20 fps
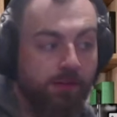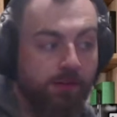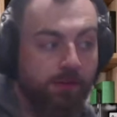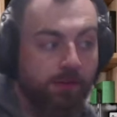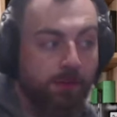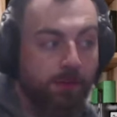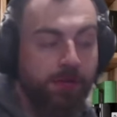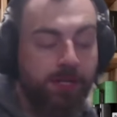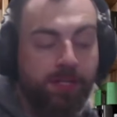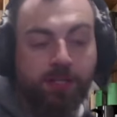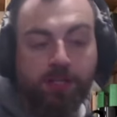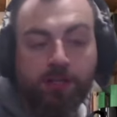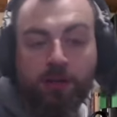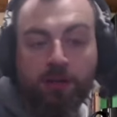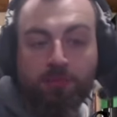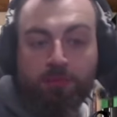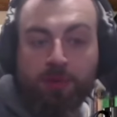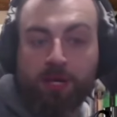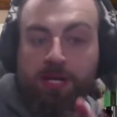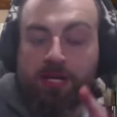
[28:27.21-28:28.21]
Marika
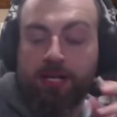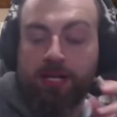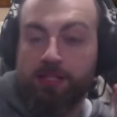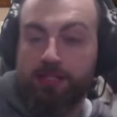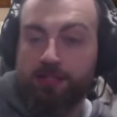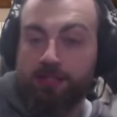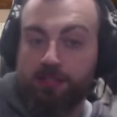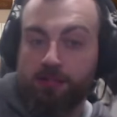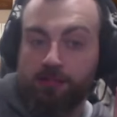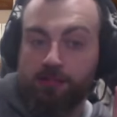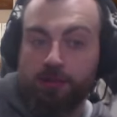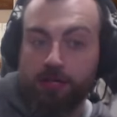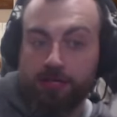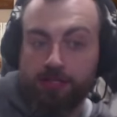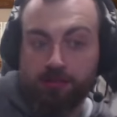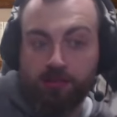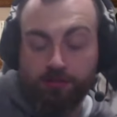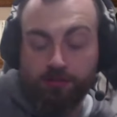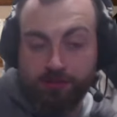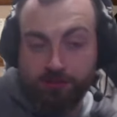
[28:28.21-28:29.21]
Koroibete has done great
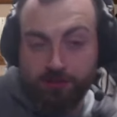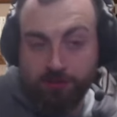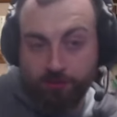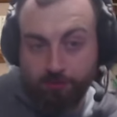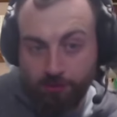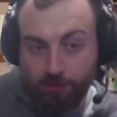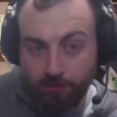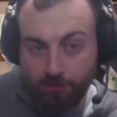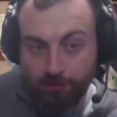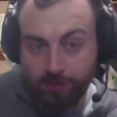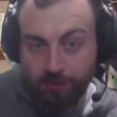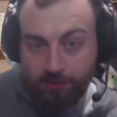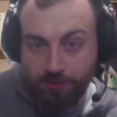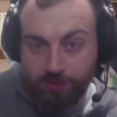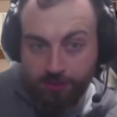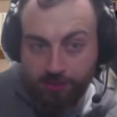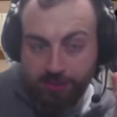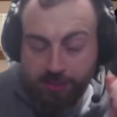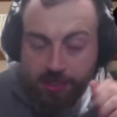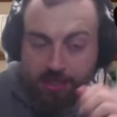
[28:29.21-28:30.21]
service in a Wallabies
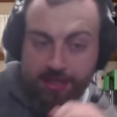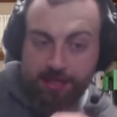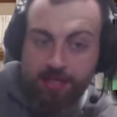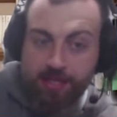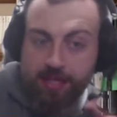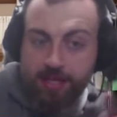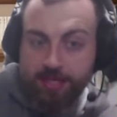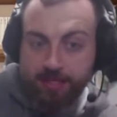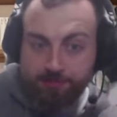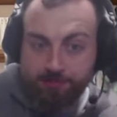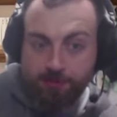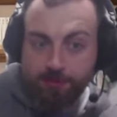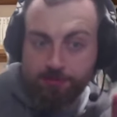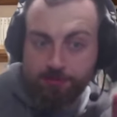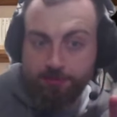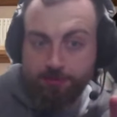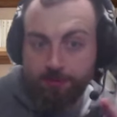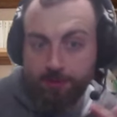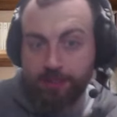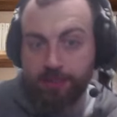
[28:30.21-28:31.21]
jersey. I think he's
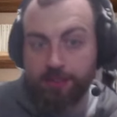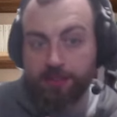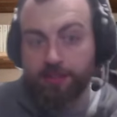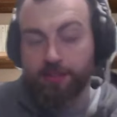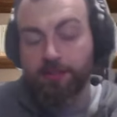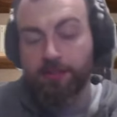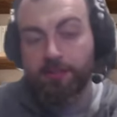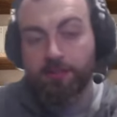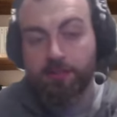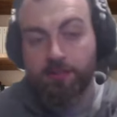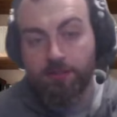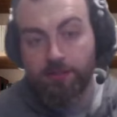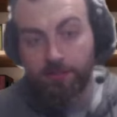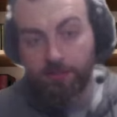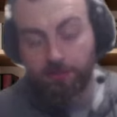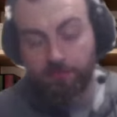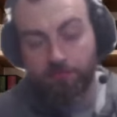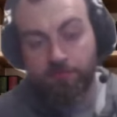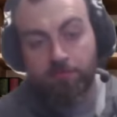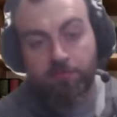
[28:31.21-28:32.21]
probably.
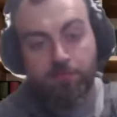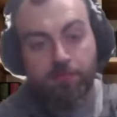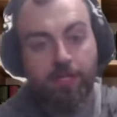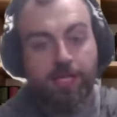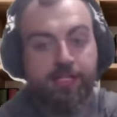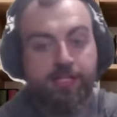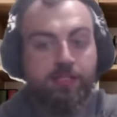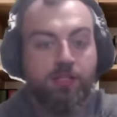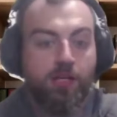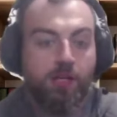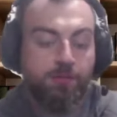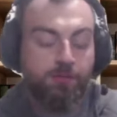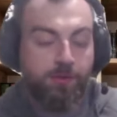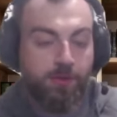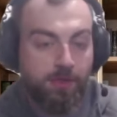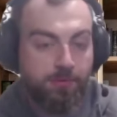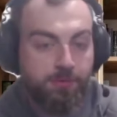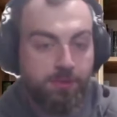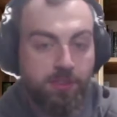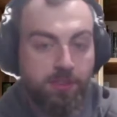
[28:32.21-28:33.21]
It's time for
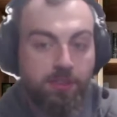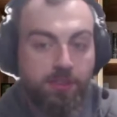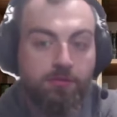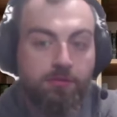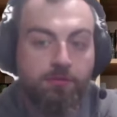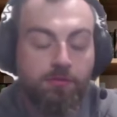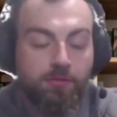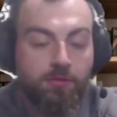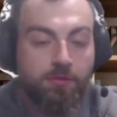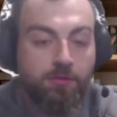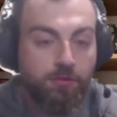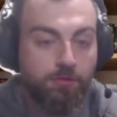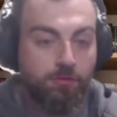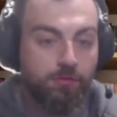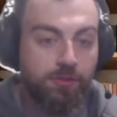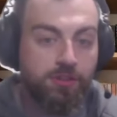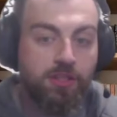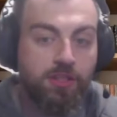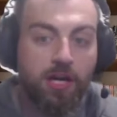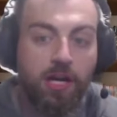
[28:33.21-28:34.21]
him to
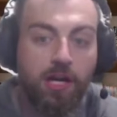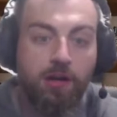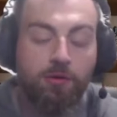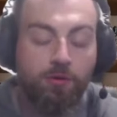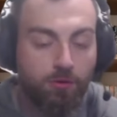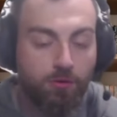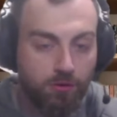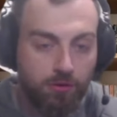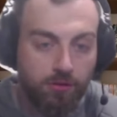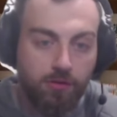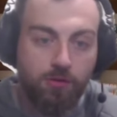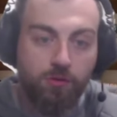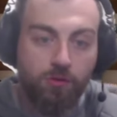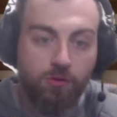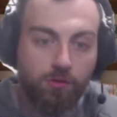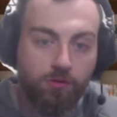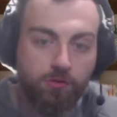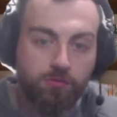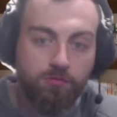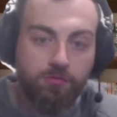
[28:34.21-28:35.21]
retire or,
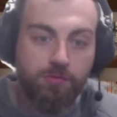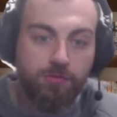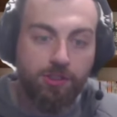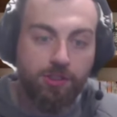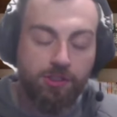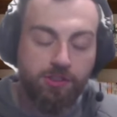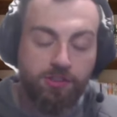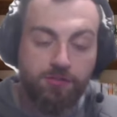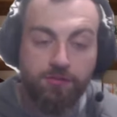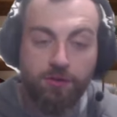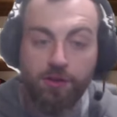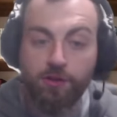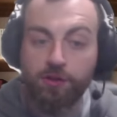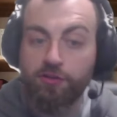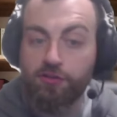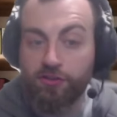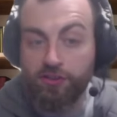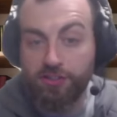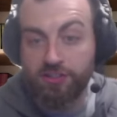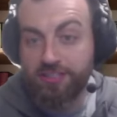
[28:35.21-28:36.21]
or you know, just
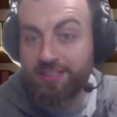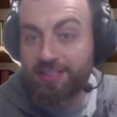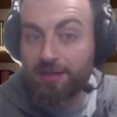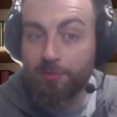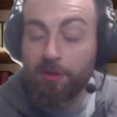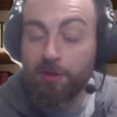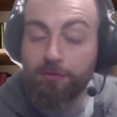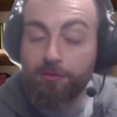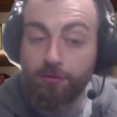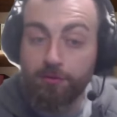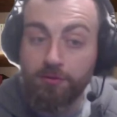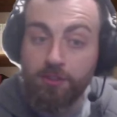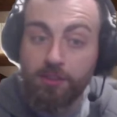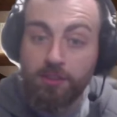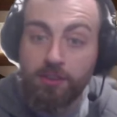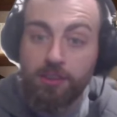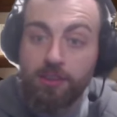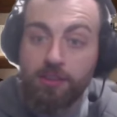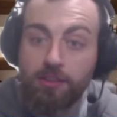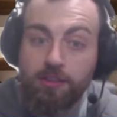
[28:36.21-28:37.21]
focus on his club level
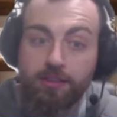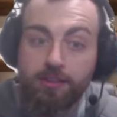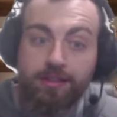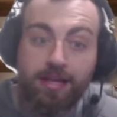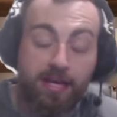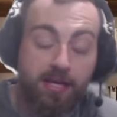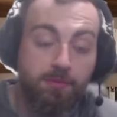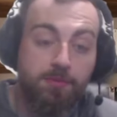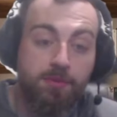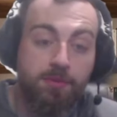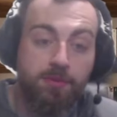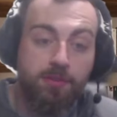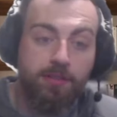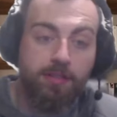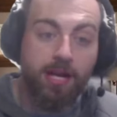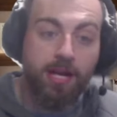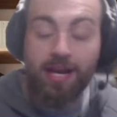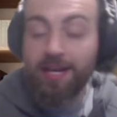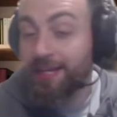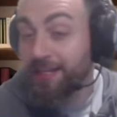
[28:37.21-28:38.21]
game. You
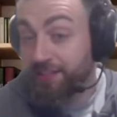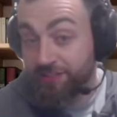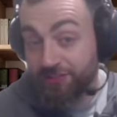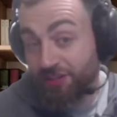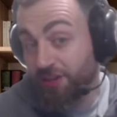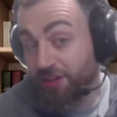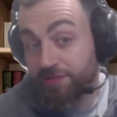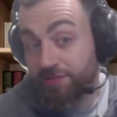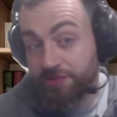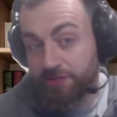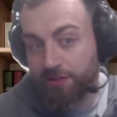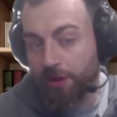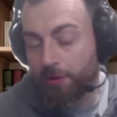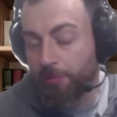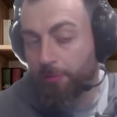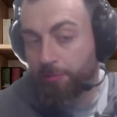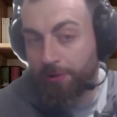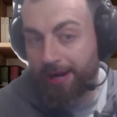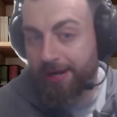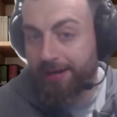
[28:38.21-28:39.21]
know, and he deserves the
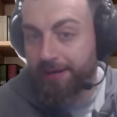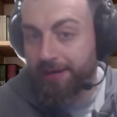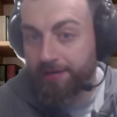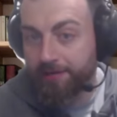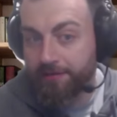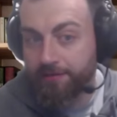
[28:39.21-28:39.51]
break.